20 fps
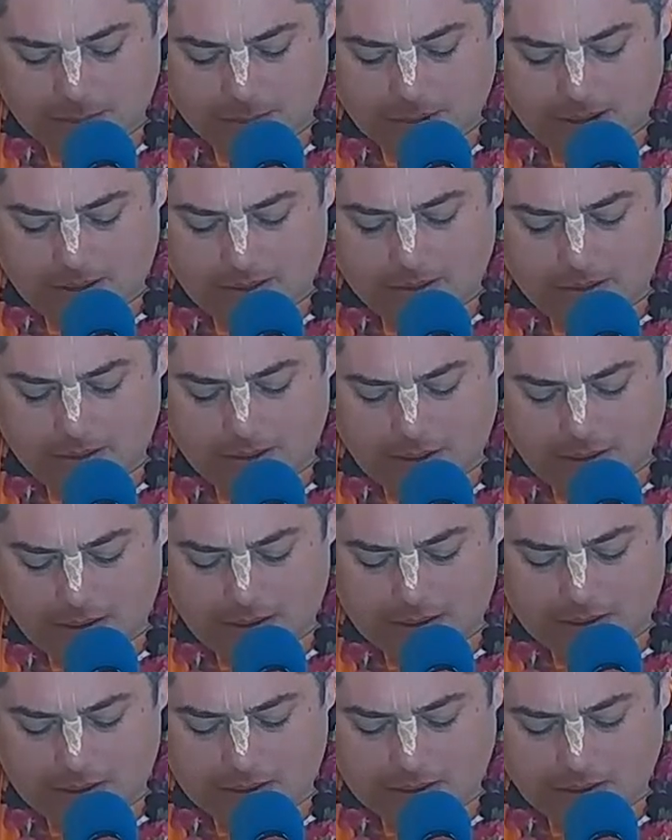By their
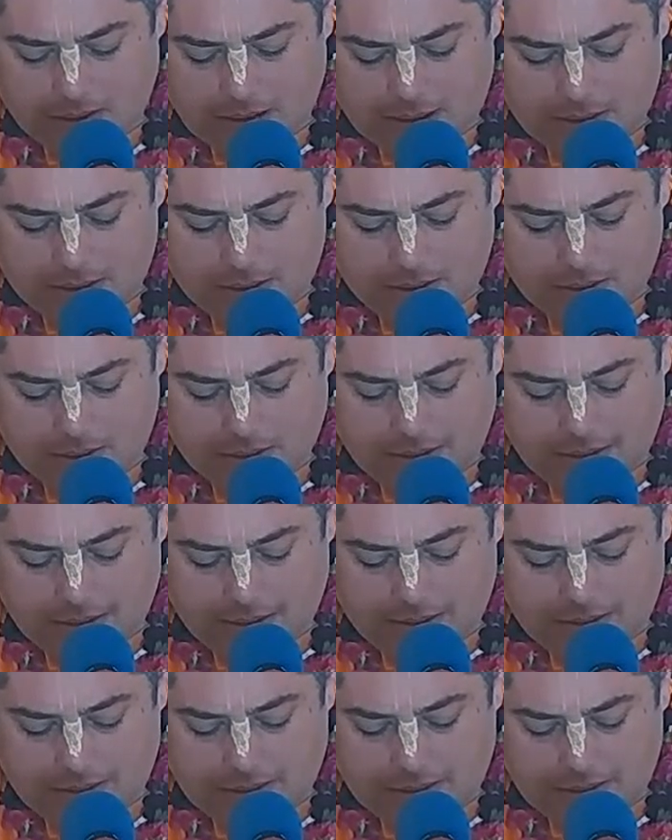knowledge and direction, they
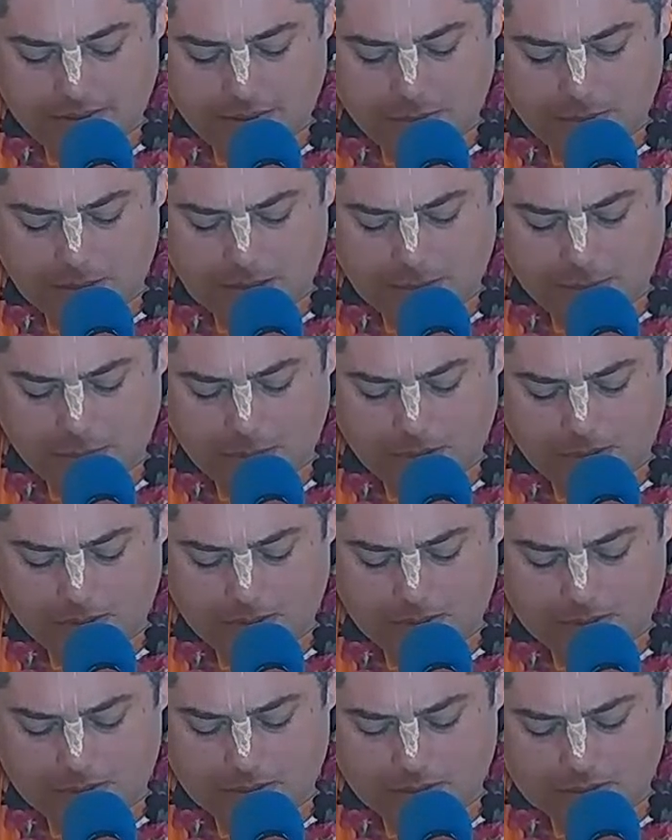can deliver many
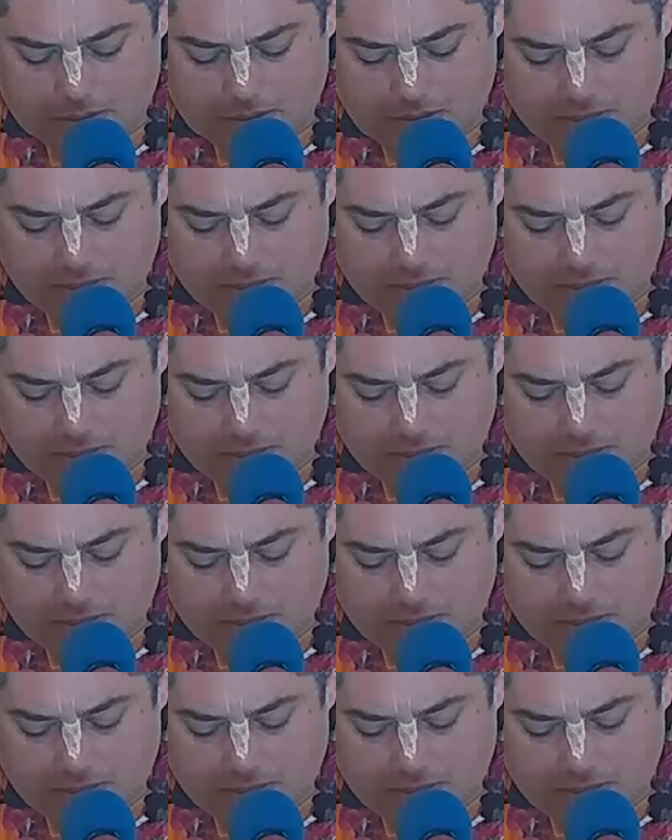persons who are